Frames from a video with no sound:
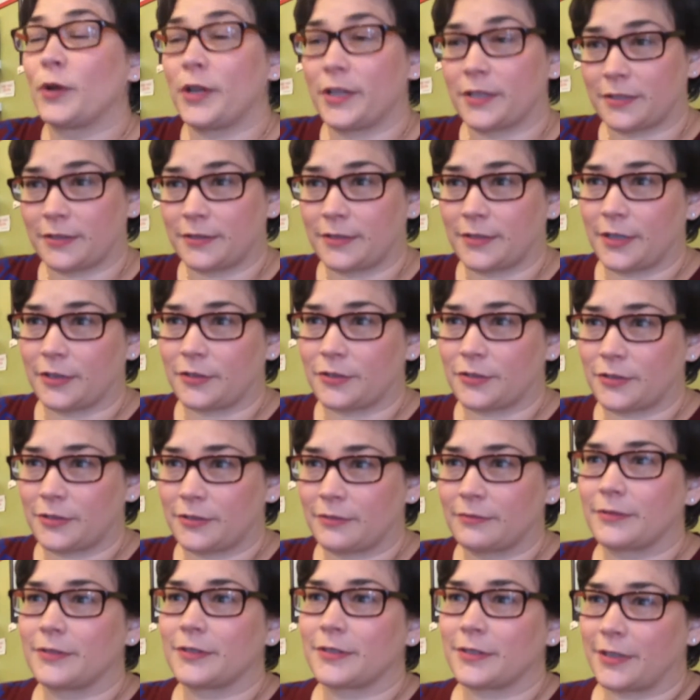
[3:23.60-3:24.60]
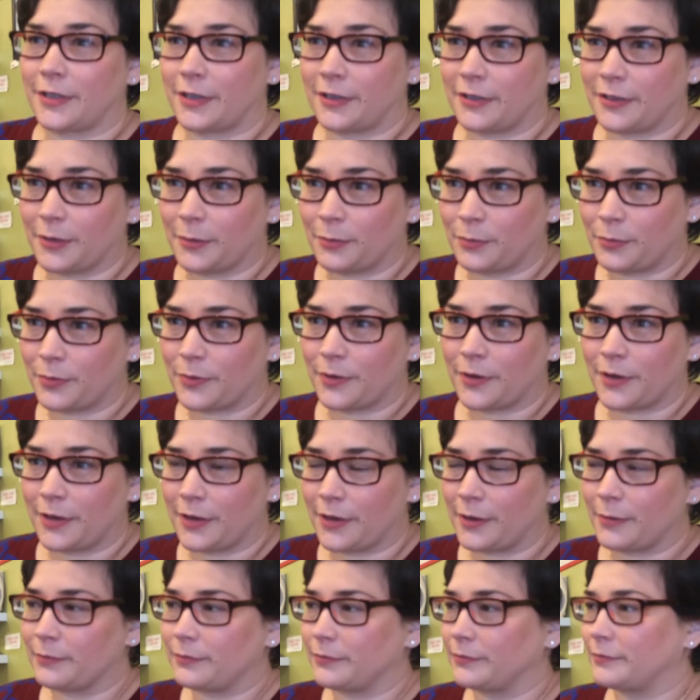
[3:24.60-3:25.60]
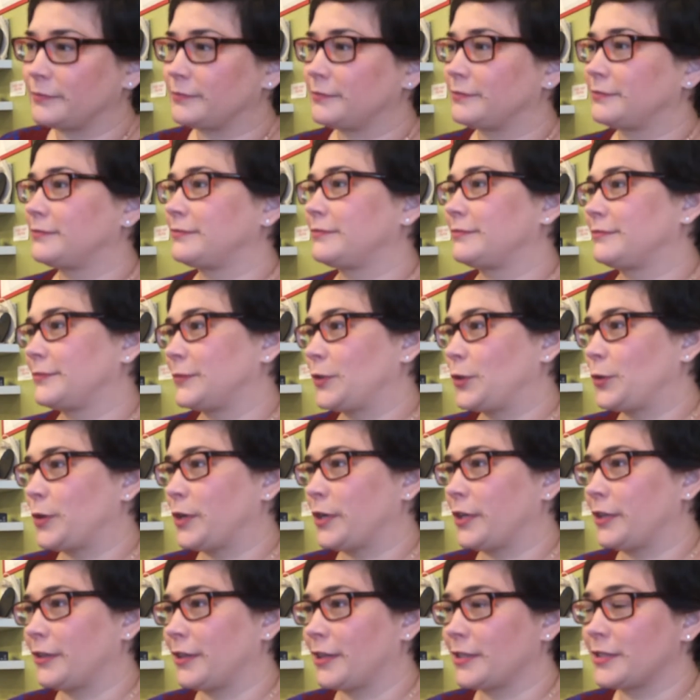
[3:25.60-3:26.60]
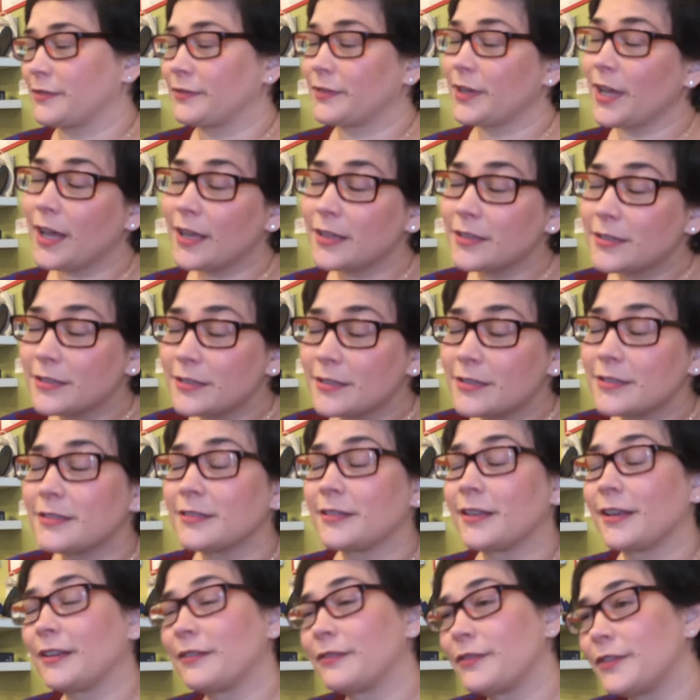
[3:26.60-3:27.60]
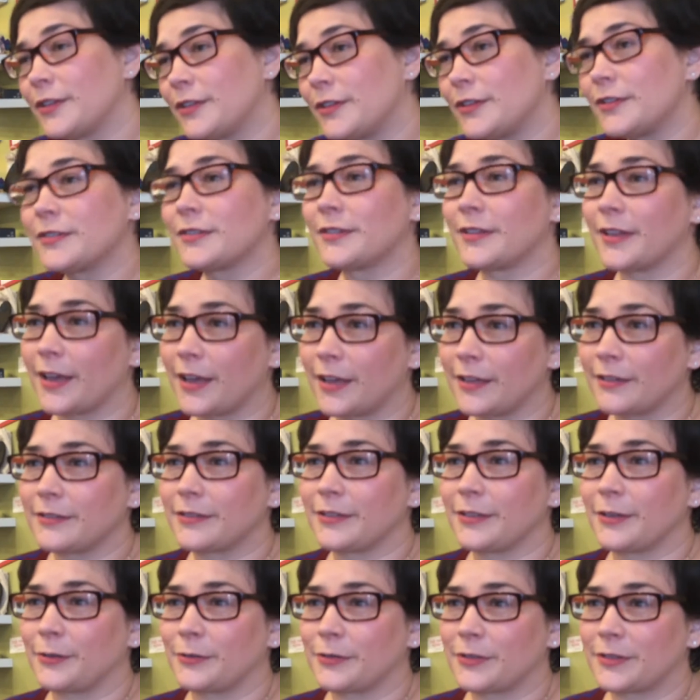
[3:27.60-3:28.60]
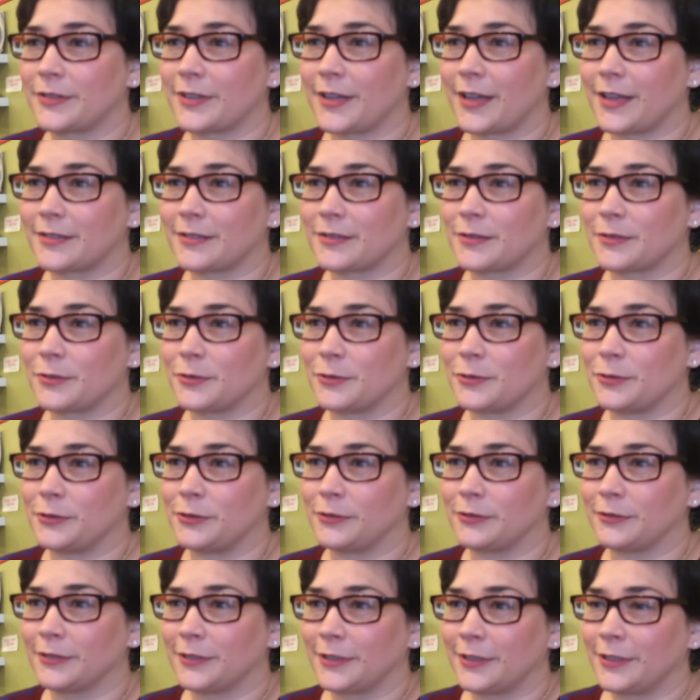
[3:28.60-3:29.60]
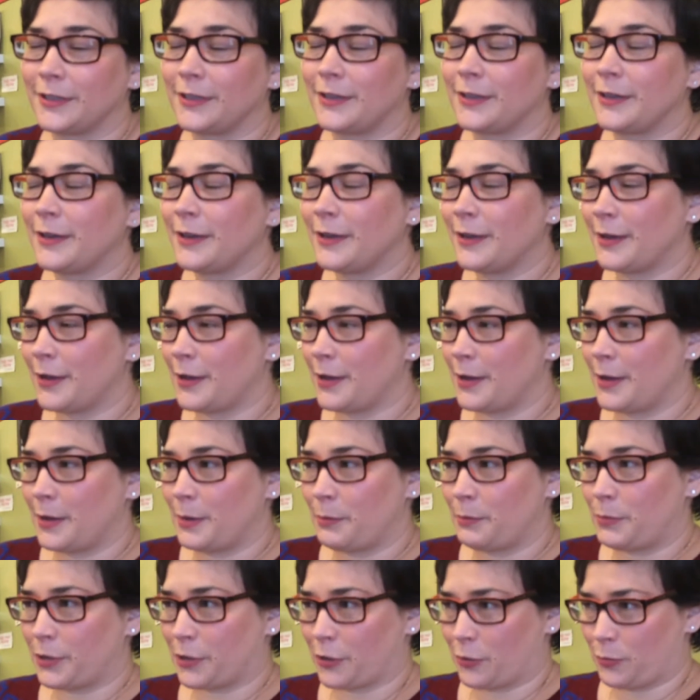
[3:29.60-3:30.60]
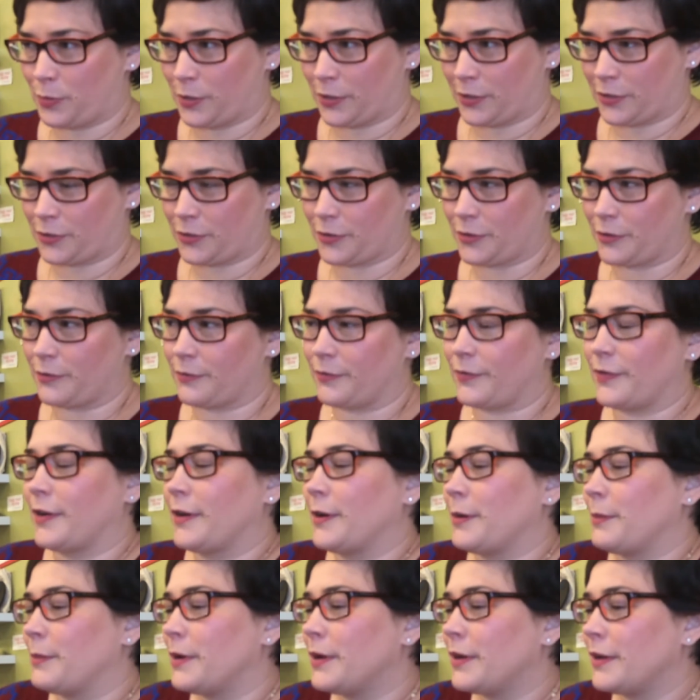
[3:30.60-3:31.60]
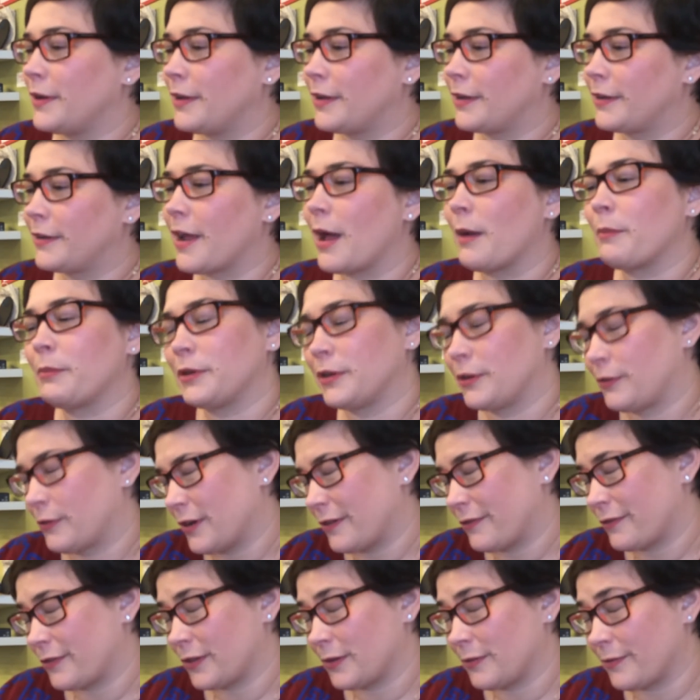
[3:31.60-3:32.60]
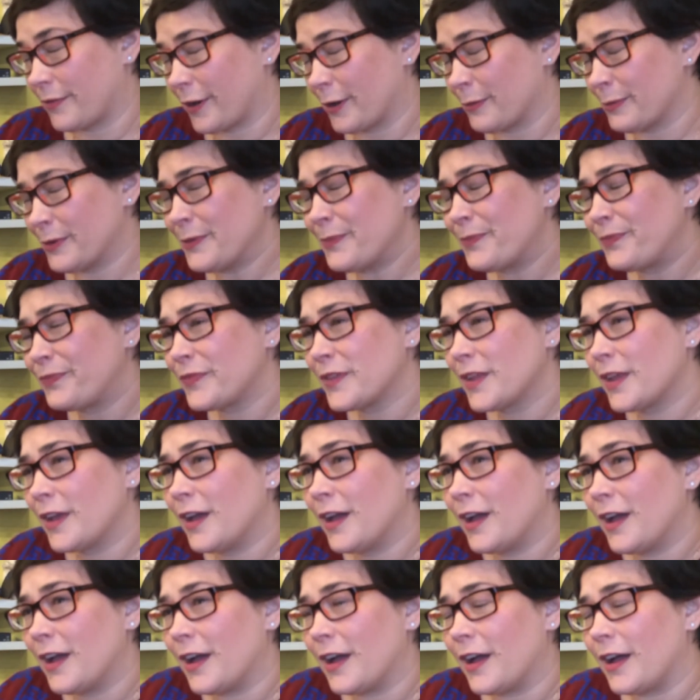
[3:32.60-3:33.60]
food waste and such is going to end up creating lots of gases and landfills, and that, just adds to the whole bigger picture of not being great for the environment.